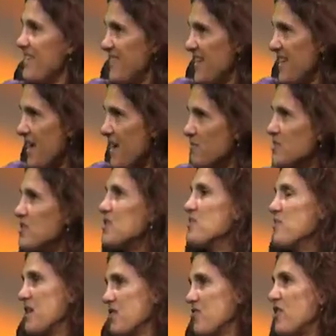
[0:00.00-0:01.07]
and they come
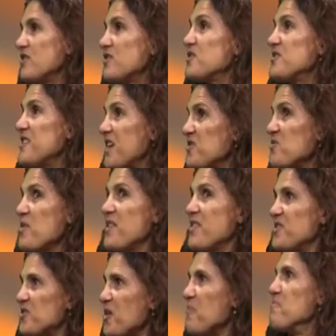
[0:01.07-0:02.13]
to the Red Cross because that's
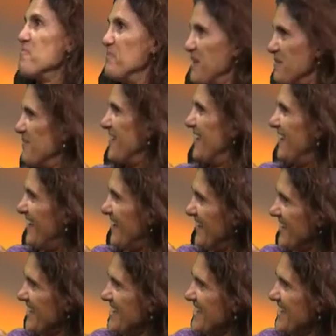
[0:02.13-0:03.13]
where the top people are.